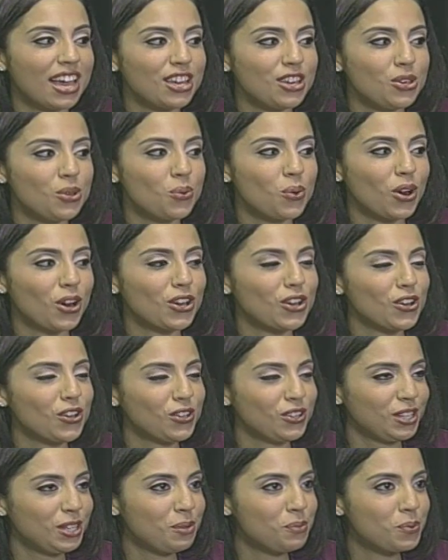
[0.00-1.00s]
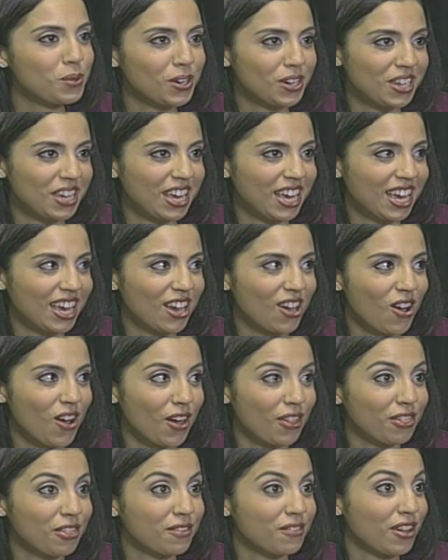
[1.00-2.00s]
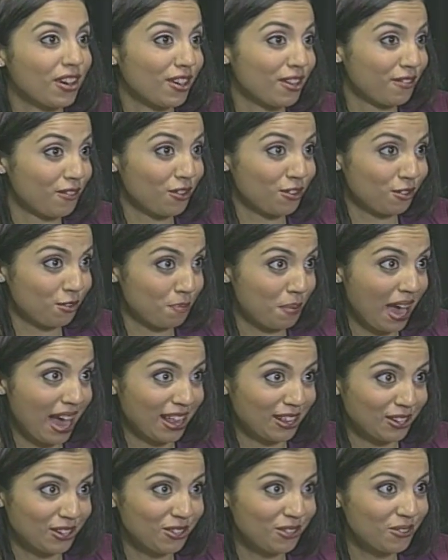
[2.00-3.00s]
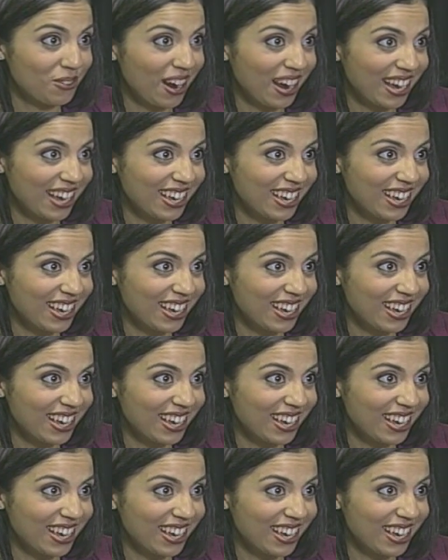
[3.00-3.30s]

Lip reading: you are currently working on the very first panel, right?